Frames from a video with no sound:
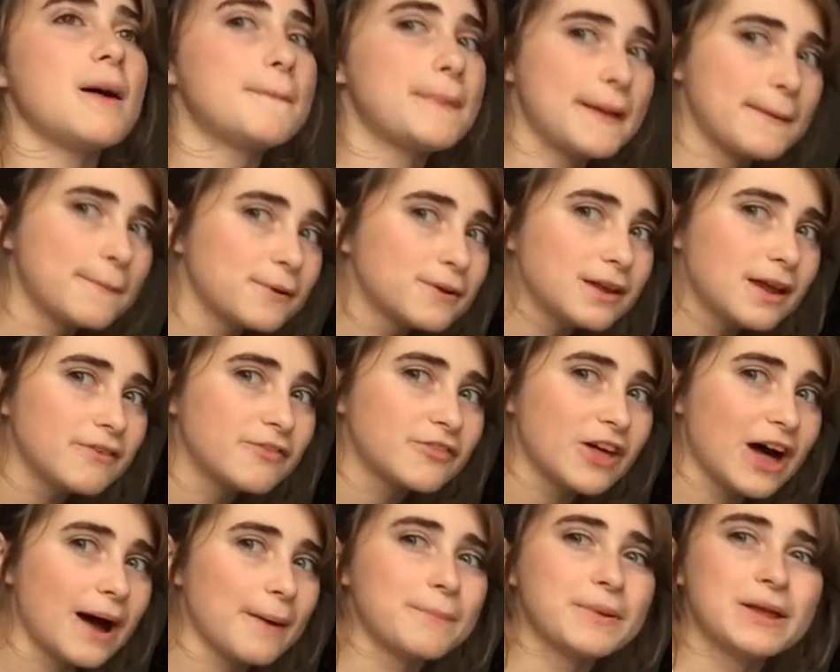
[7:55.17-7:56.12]
People love
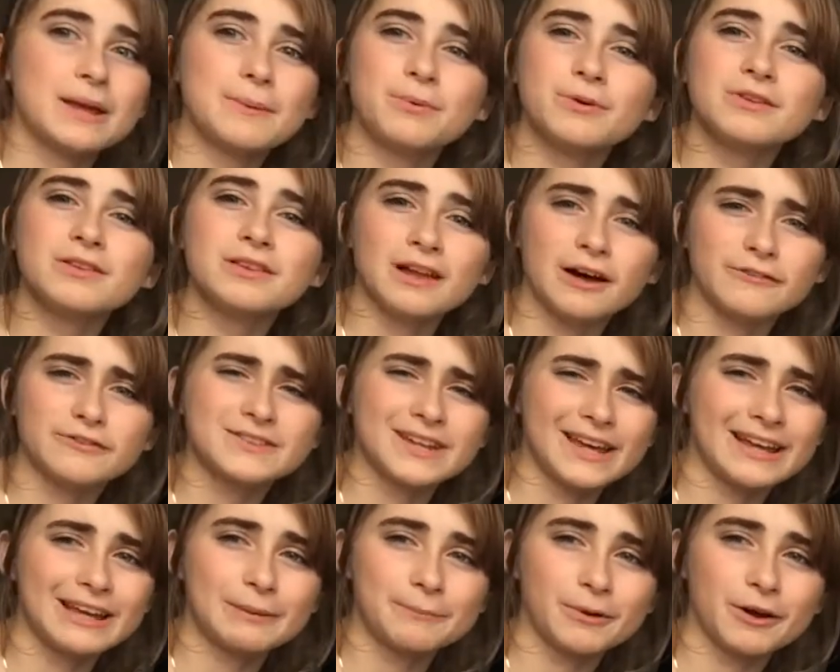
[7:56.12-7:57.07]
that. People love
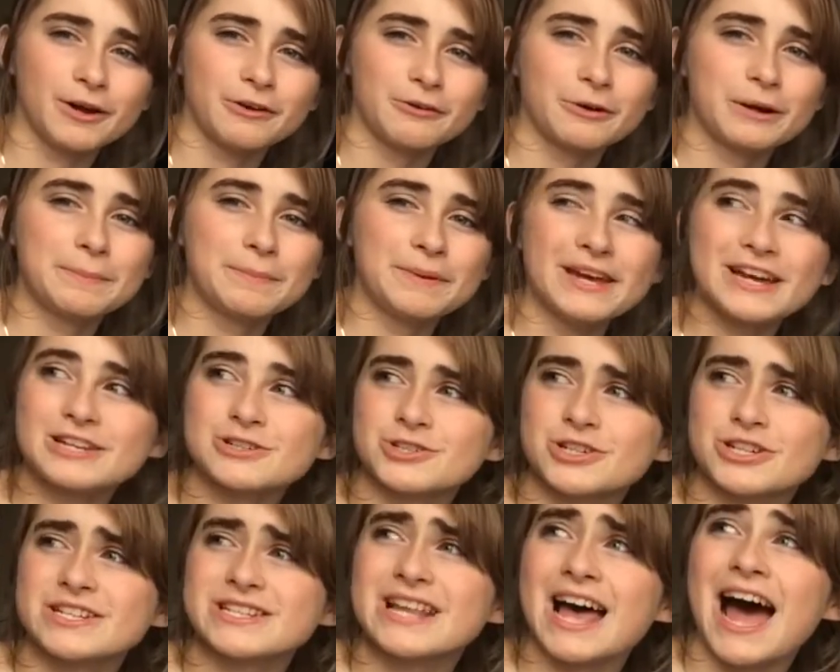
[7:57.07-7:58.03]
taking Polaroid
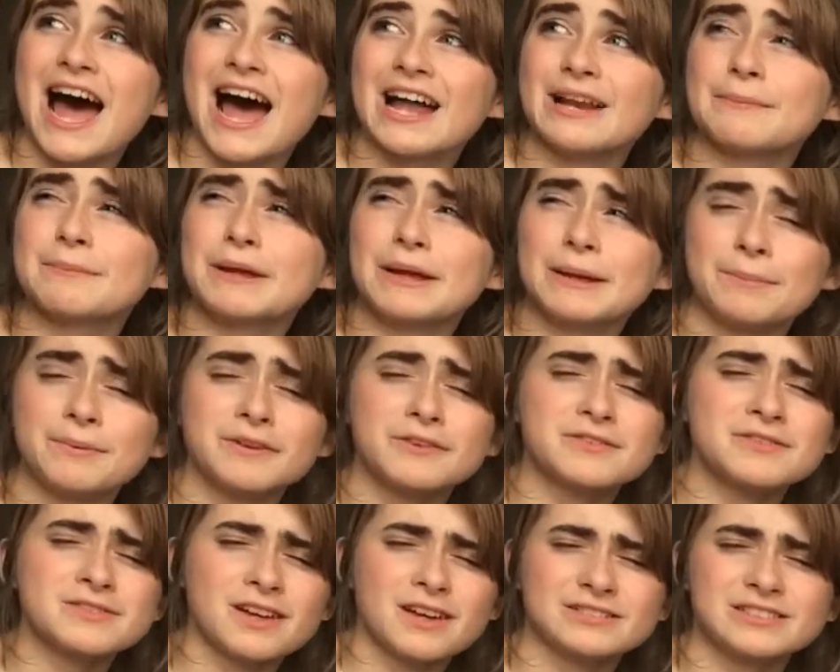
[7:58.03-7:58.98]
pictures, and people
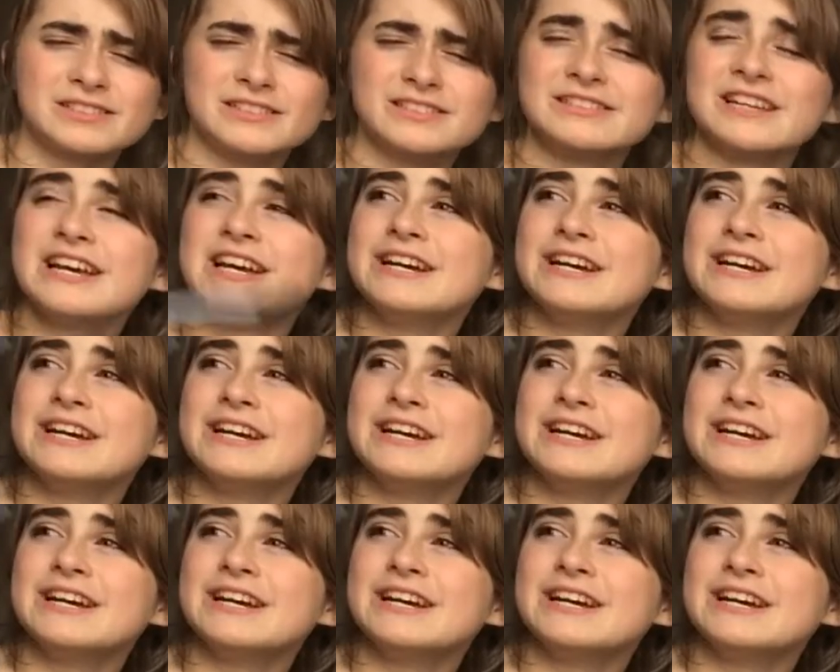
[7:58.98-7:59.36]
have started